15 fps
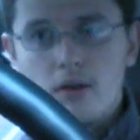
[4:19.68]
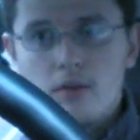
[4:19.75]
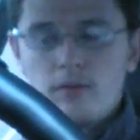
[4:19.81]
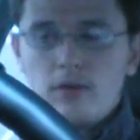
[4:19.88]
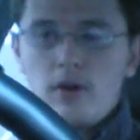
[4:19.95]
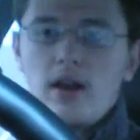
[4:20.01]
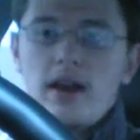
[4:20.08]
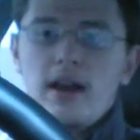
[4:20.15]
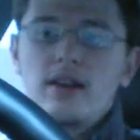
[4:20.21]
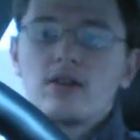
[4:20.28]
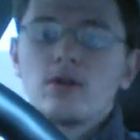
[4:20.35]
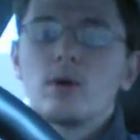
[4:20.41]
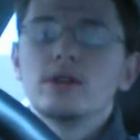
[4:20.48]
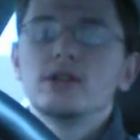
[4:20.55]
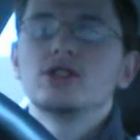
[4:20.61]
The front
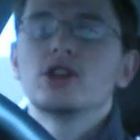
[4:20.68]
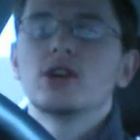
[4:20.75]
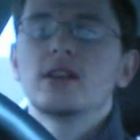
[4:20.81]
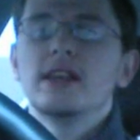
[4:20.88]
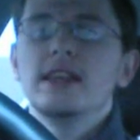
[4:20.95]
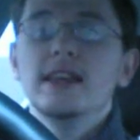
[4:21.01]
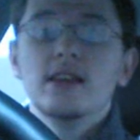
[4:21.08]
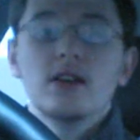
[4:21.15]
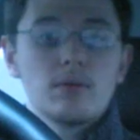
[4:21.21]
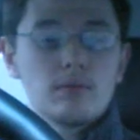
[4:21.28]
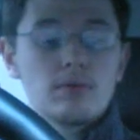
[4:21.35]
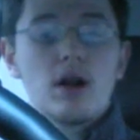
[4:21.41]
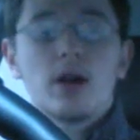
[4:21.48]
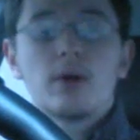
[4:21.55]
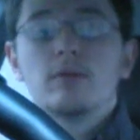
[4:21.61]
end's quite chunky,
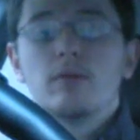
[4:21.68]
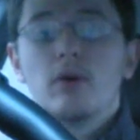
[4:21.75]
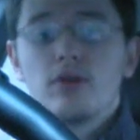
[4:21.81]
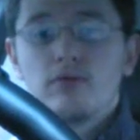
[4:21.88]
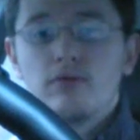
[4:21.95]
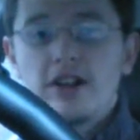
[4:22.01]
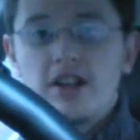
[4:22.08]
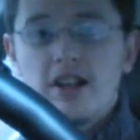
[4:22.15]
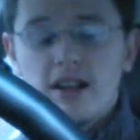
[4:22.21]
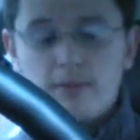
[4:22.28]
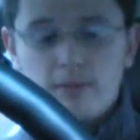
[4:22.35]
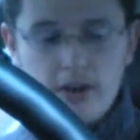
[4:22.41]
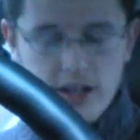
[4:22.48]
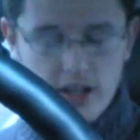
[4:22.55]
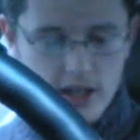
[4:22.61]
complying with modern
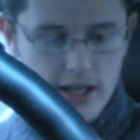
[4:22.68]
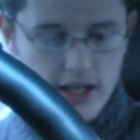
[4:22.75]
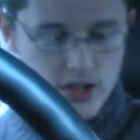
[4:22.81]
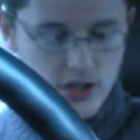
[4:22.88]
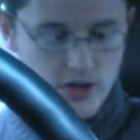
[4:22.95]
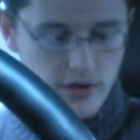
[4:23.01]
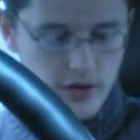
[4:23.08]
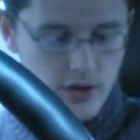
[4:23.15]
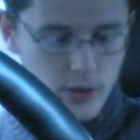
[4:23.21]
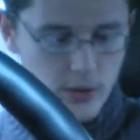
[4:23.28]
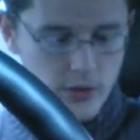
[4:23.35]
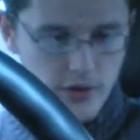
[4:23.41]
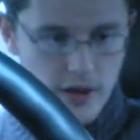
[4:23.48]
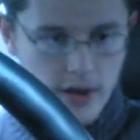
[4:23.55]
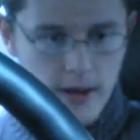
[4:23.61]
regulations, of
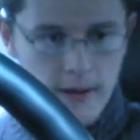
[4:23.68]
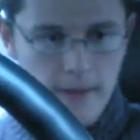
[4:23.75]
course.